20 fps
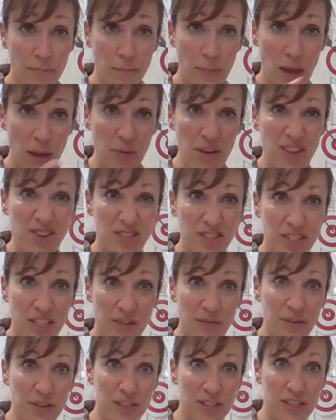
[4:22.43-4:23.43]
Maybe there's a
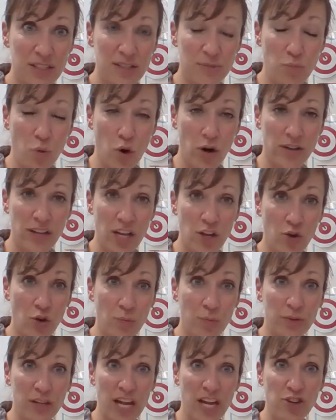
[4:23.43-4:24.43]
different sport that you
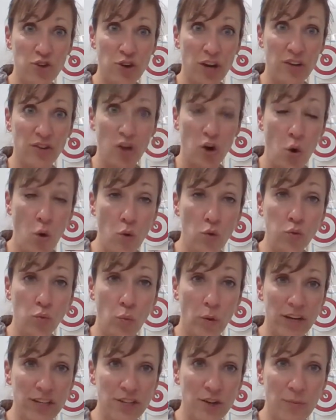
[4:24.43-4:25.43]
could play during the cold
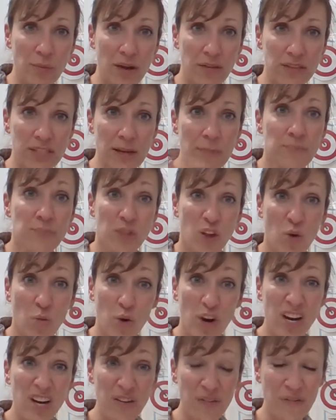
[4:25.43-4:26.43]
winter months.
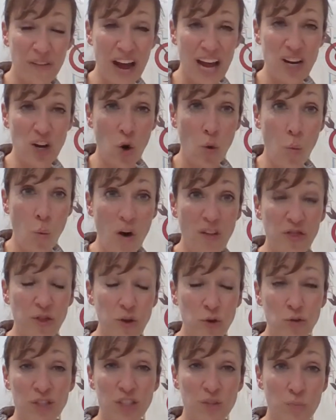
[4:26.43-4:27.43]
We're going to find out what
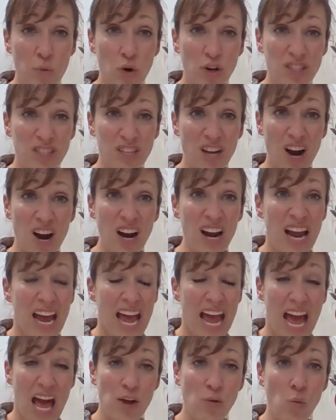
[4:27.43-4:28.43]
those sports are
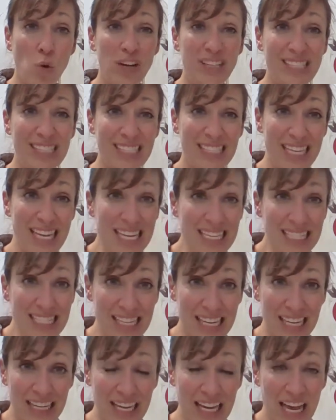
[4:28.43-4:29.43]
and what
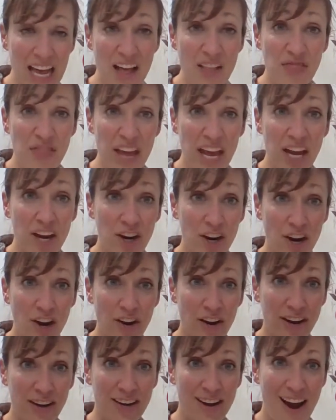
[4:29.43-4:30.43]
season they
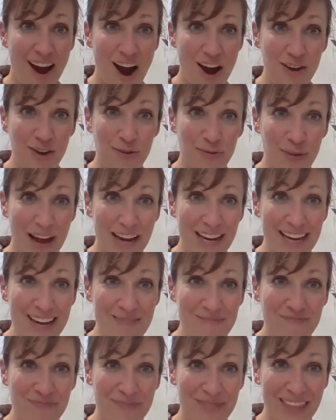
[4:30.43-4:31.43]
occur in. Are you ready?
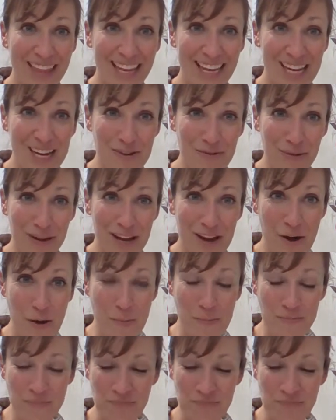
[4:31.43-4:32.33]
Here we go.